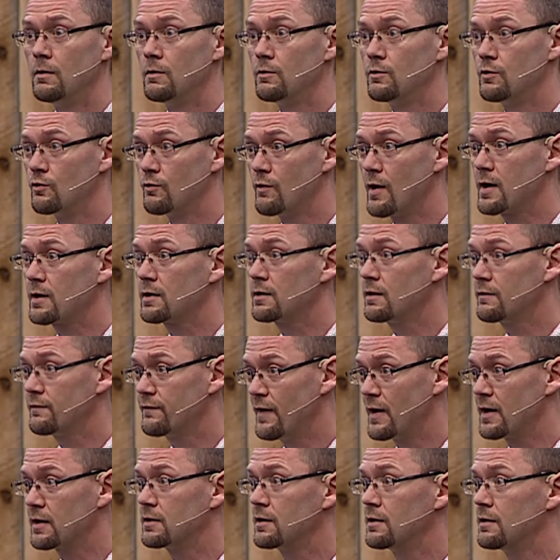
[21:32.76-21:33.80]
directly
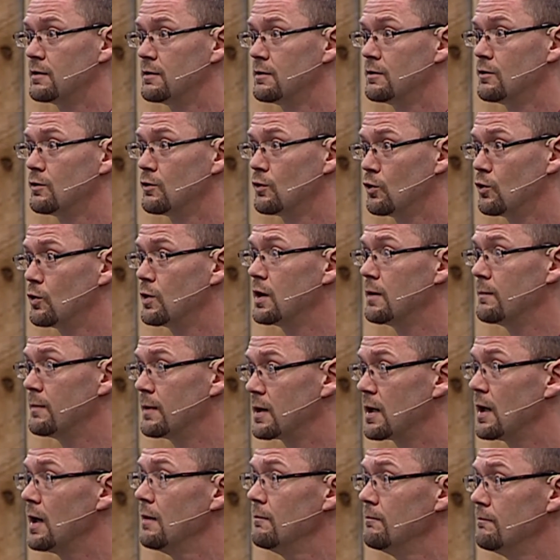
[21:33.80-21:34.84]
affected who he
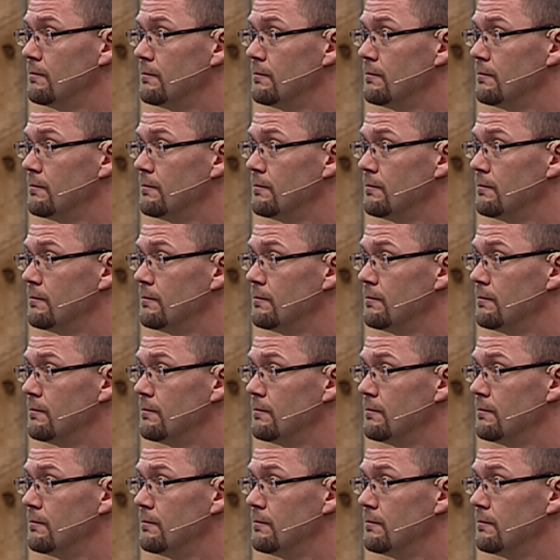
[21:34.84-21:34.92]
became.